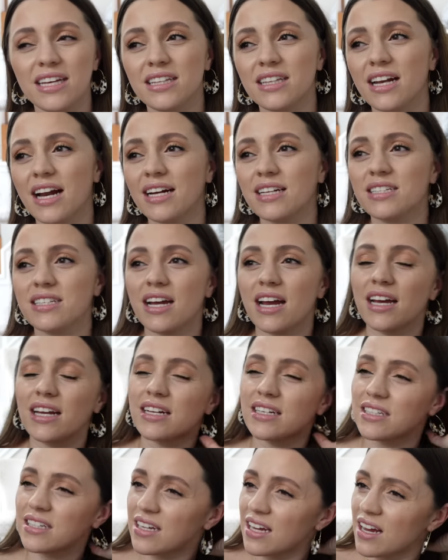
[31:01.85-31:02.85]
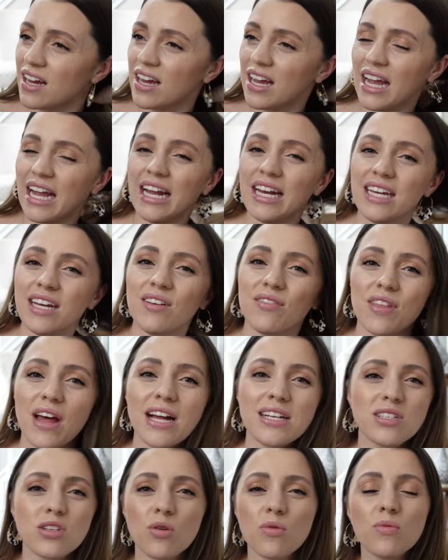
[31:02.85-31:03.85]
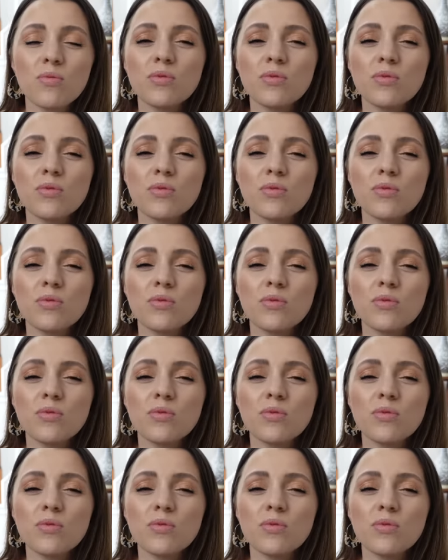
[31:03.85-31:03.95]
in the next day and it, any of that. So